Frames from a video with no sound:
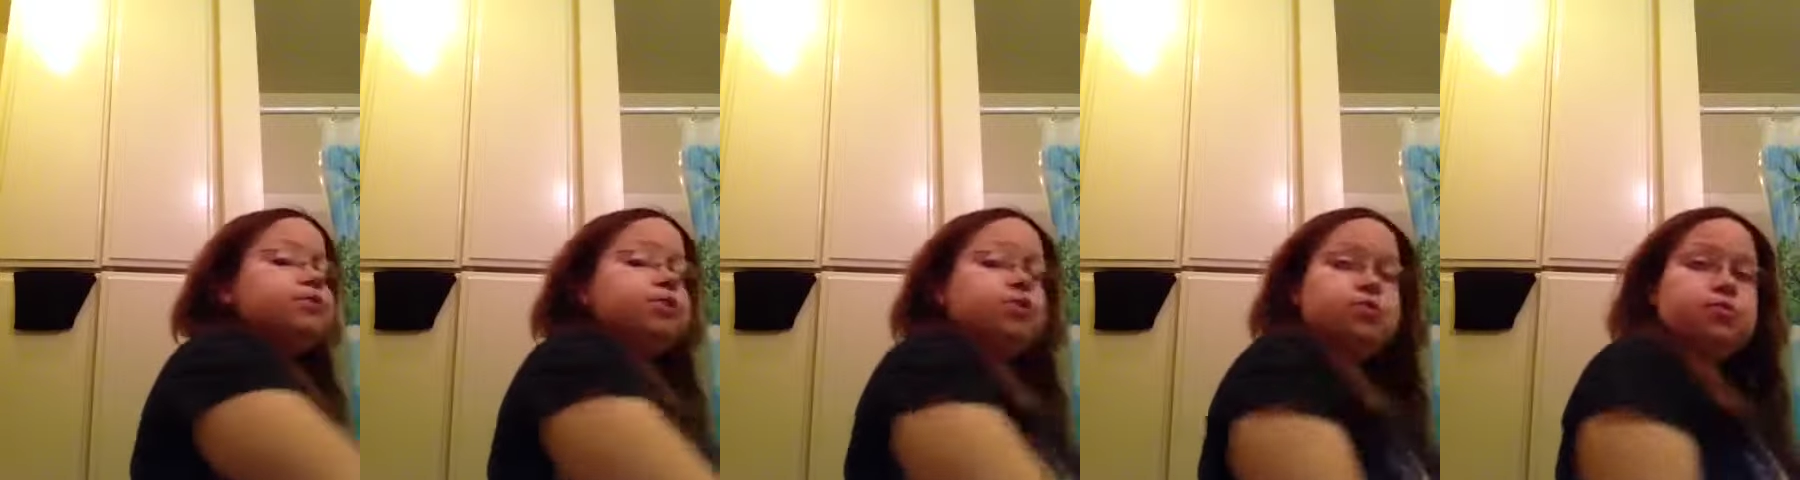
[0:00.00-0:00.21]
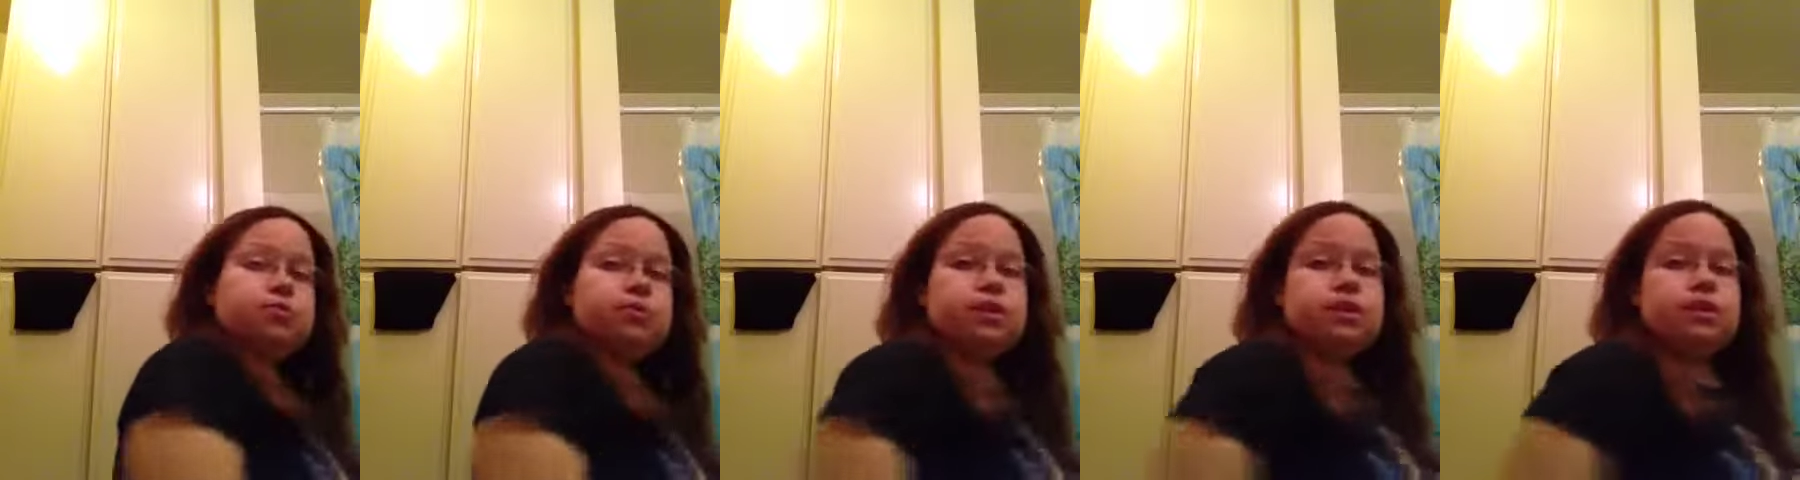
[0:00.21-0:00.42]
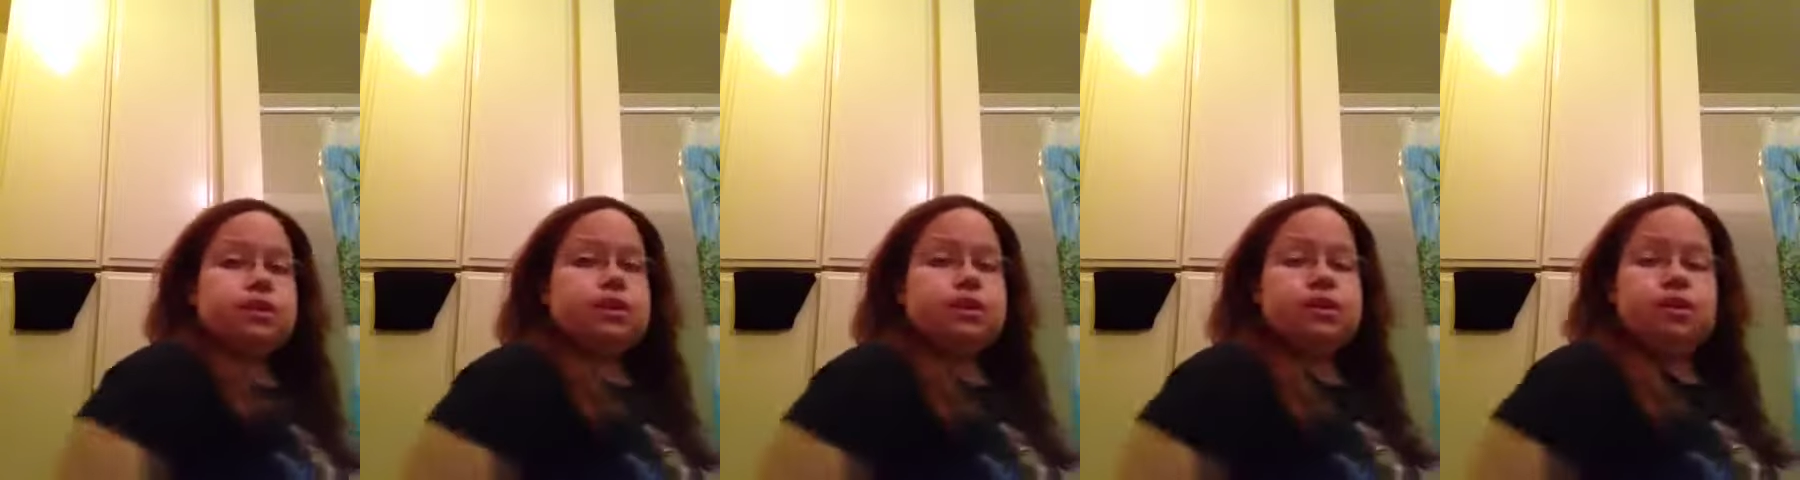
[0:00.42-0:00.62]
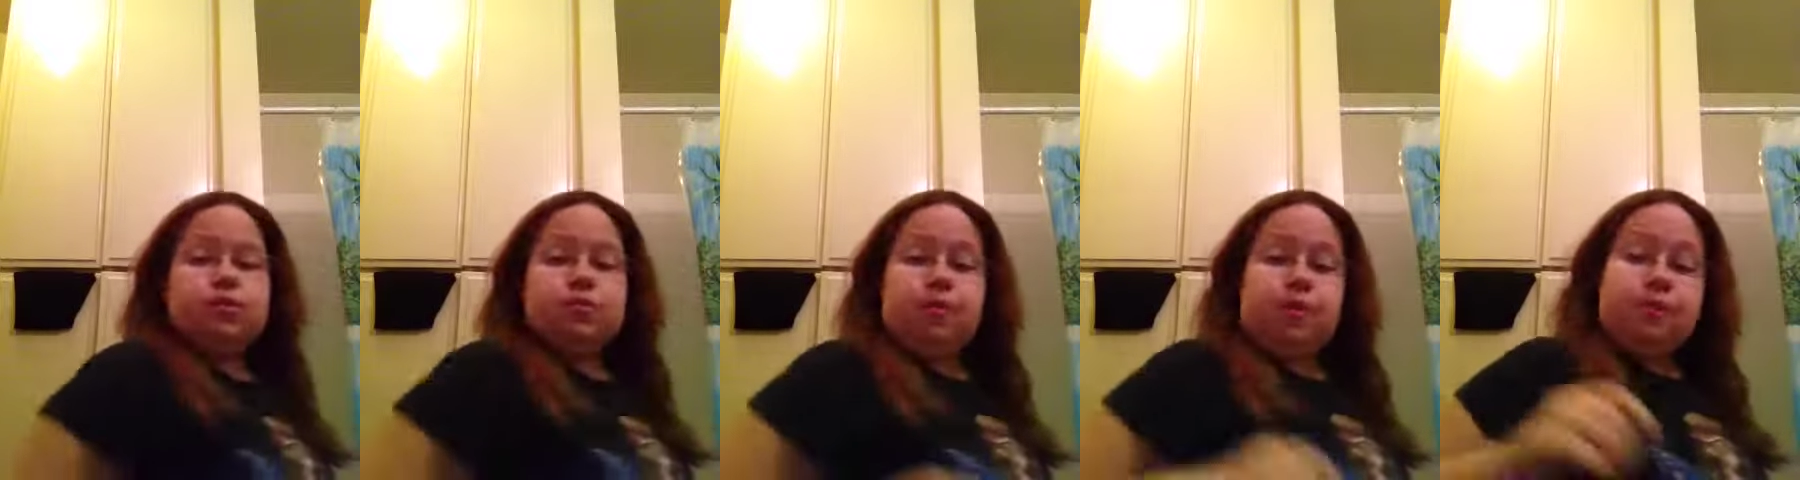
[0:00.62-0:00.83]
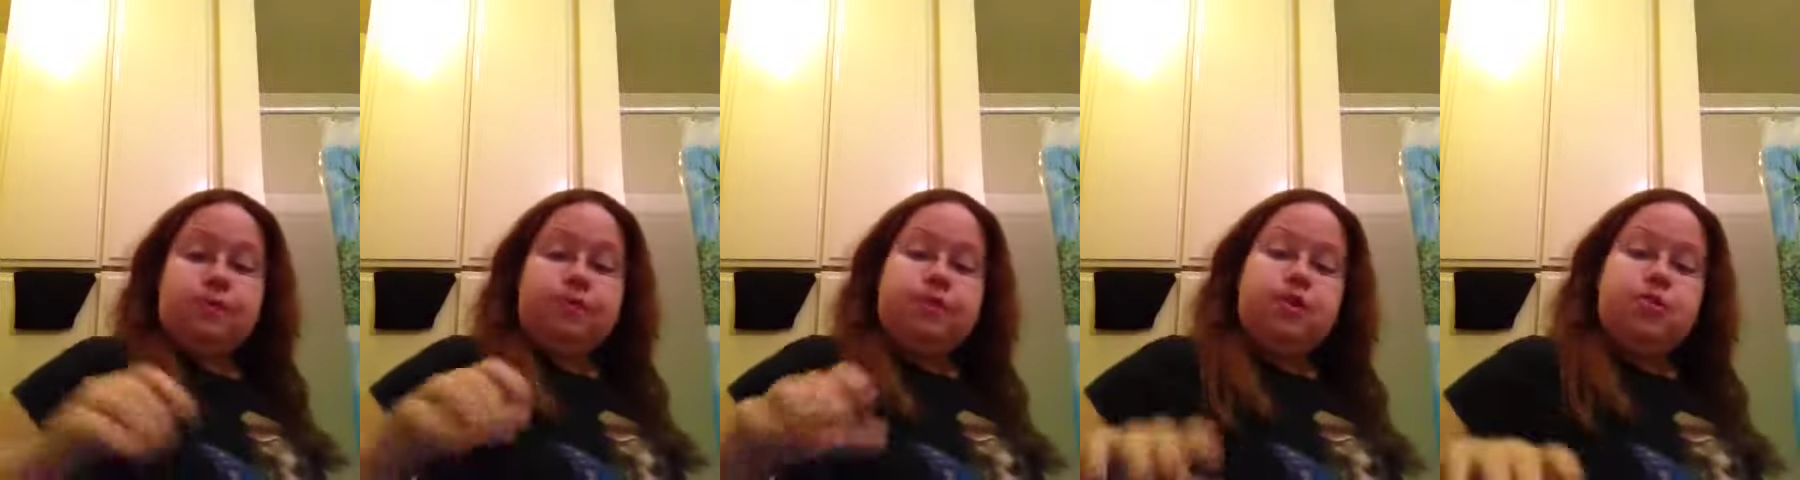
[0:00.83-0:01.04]
doing a little
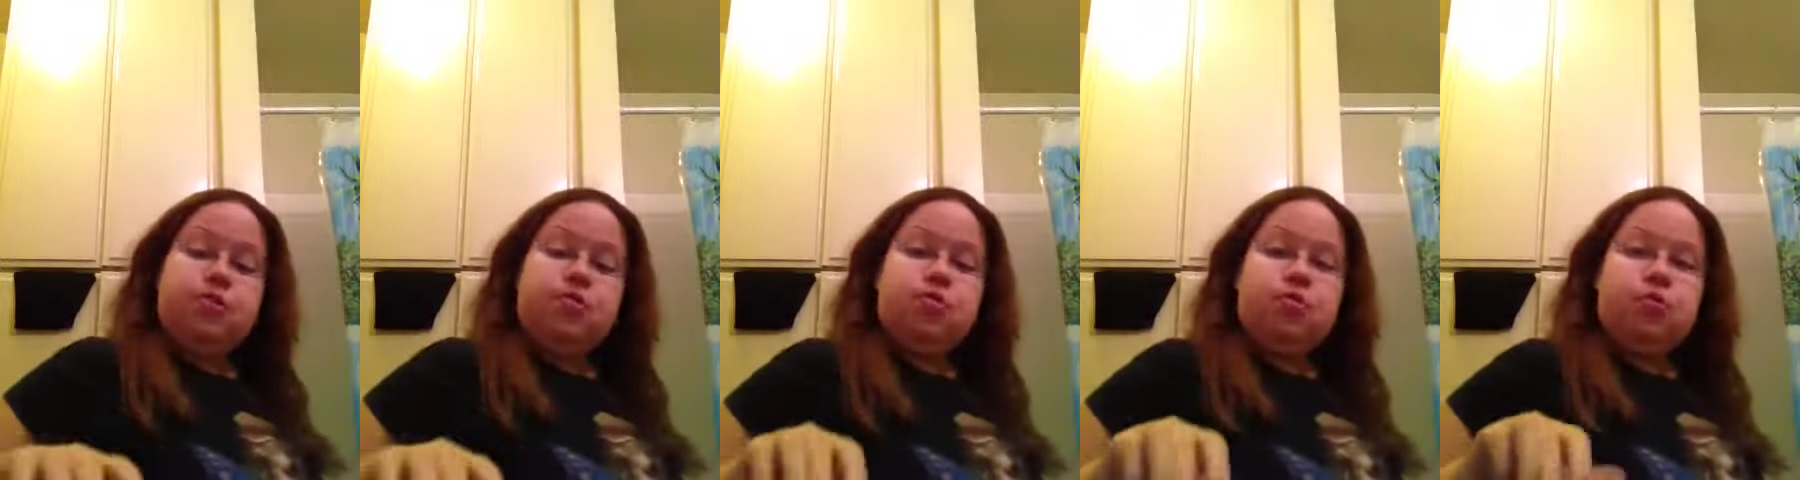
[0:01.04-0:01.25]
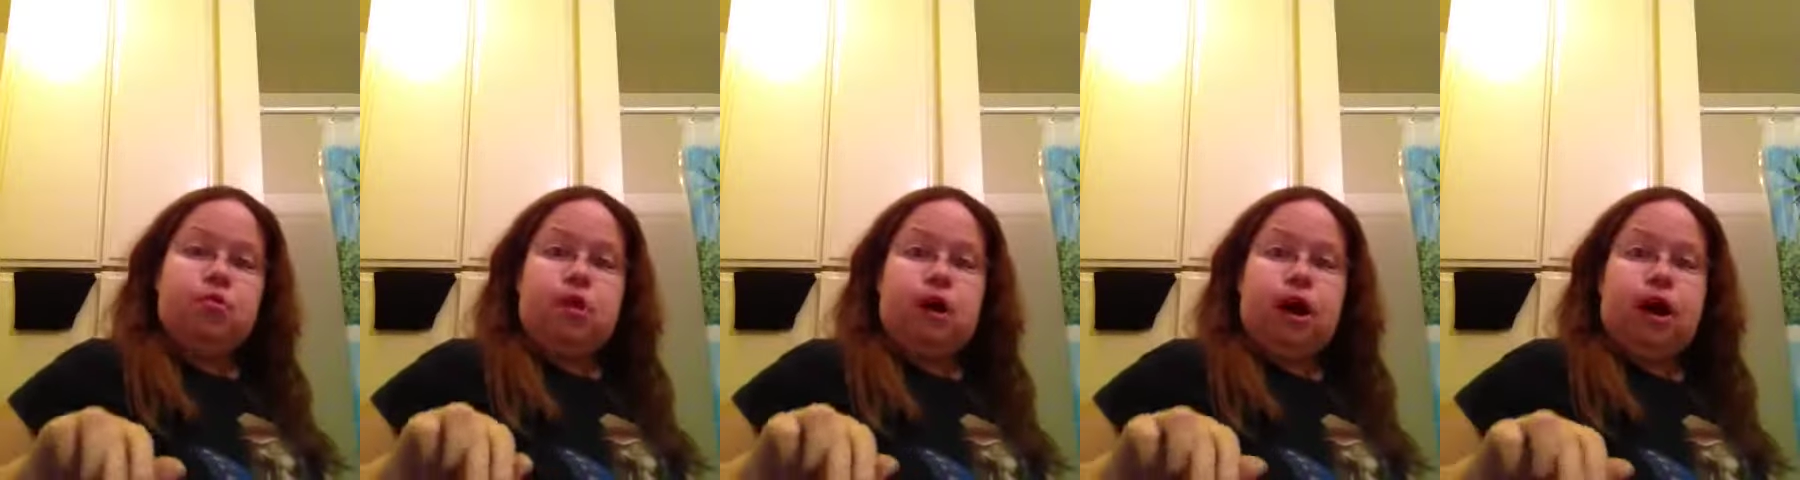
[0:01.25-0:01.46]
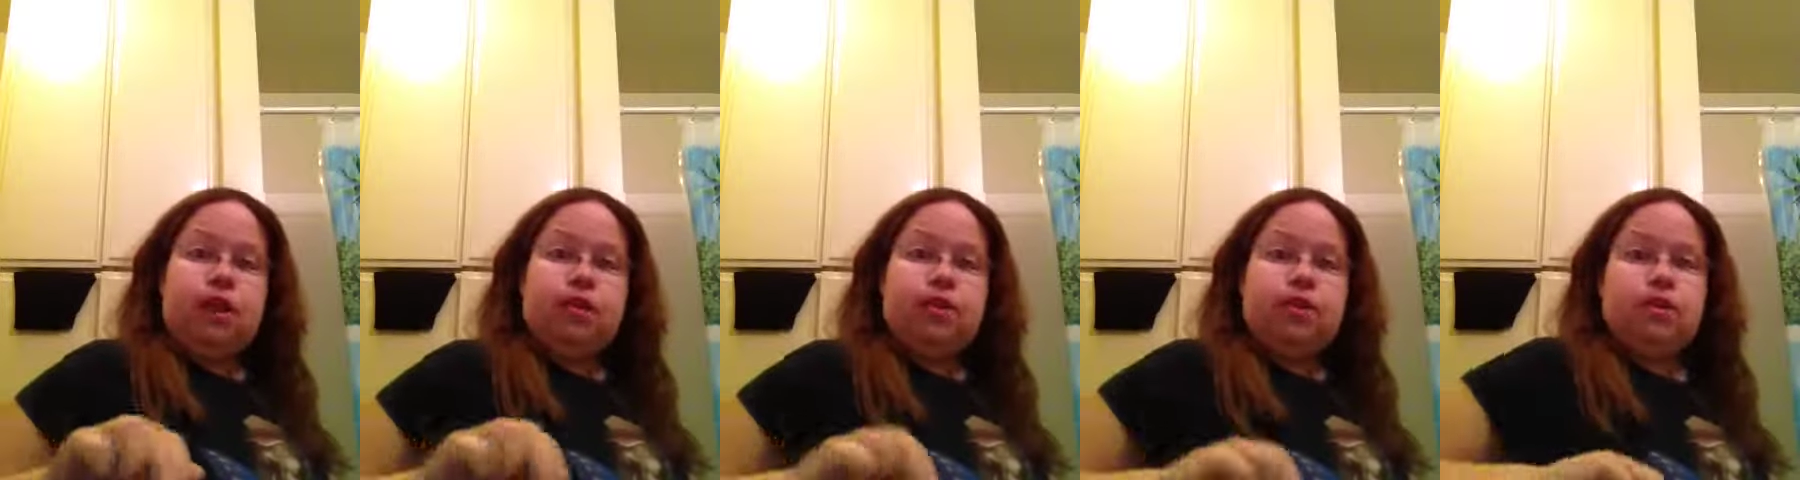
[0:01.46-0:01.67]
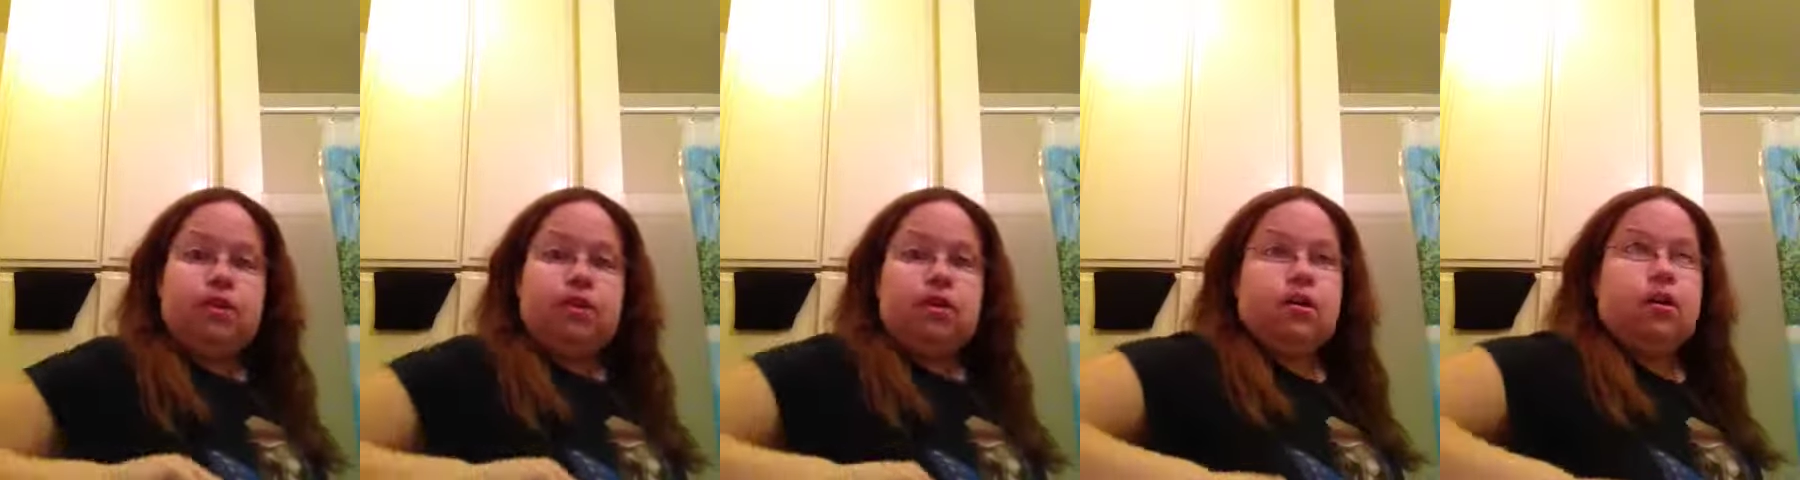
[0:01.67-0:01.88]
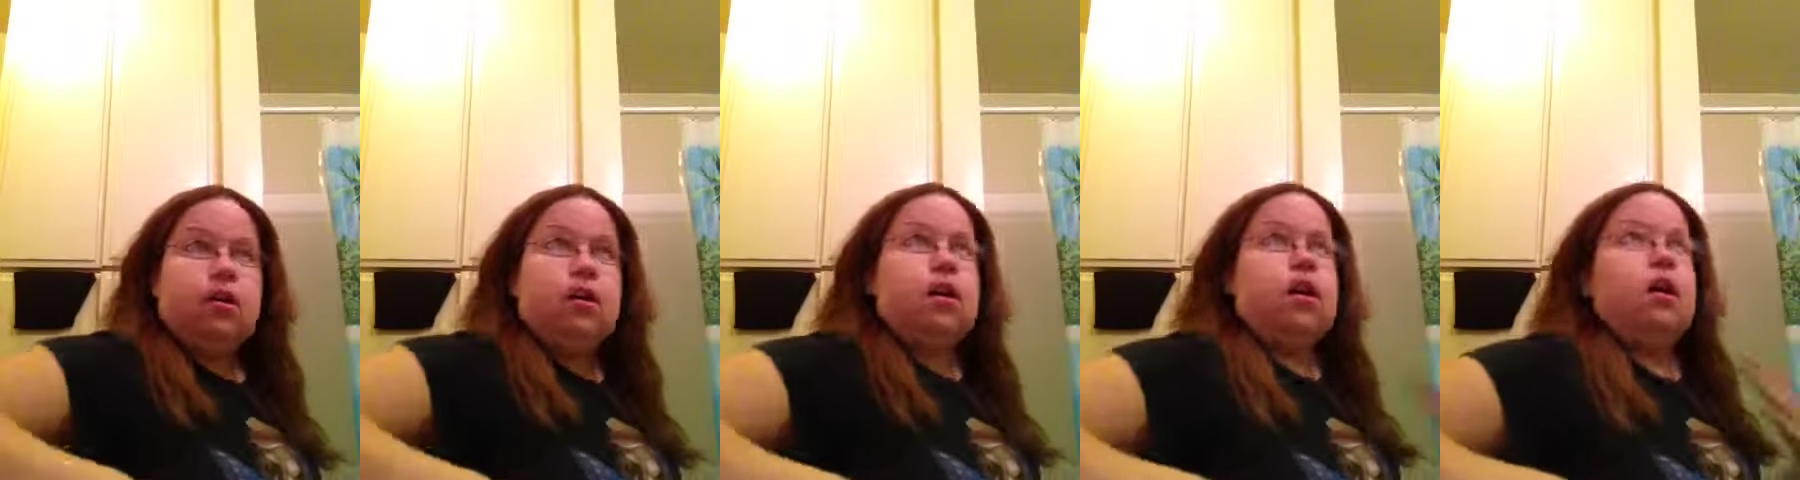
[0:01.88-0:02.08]
review on
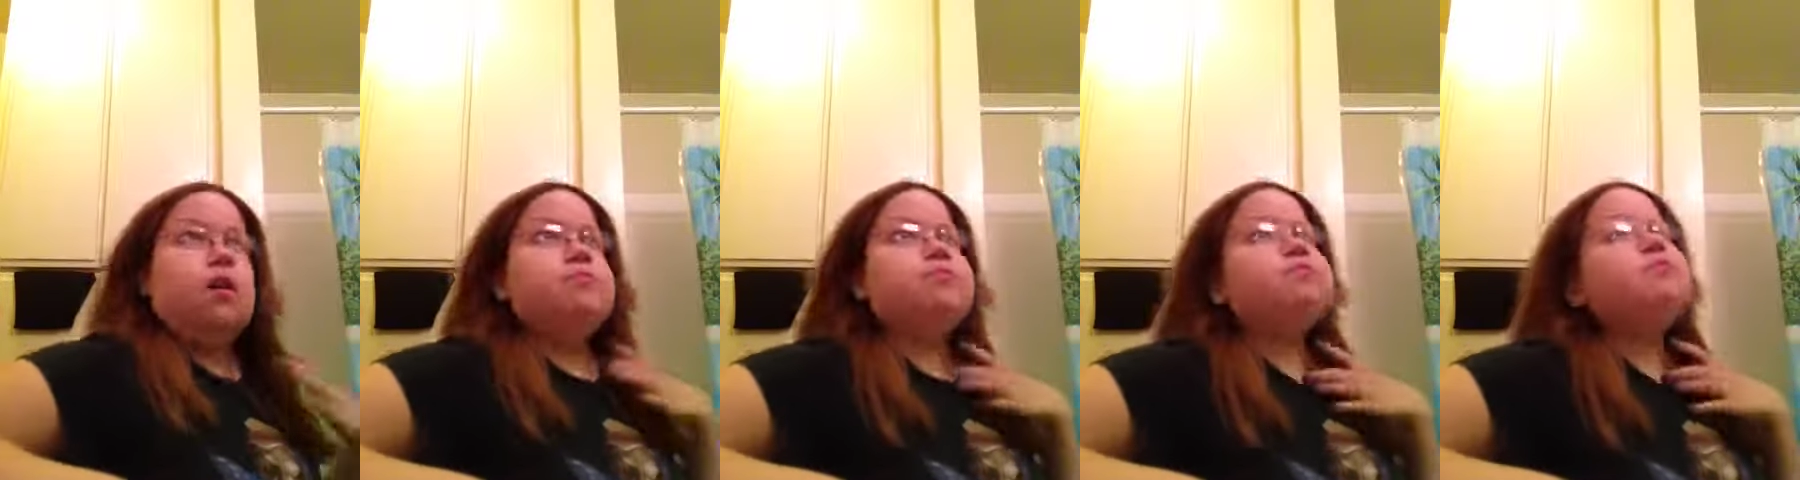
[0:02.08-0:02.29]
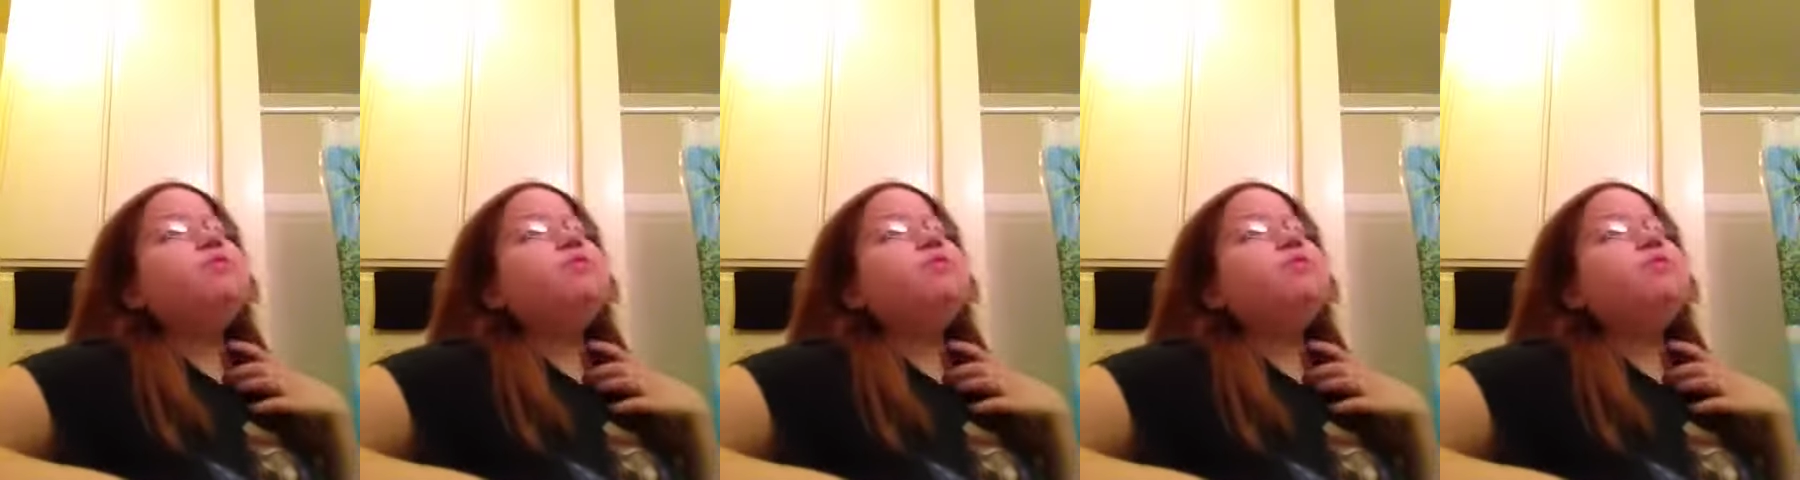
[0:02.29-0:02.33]
the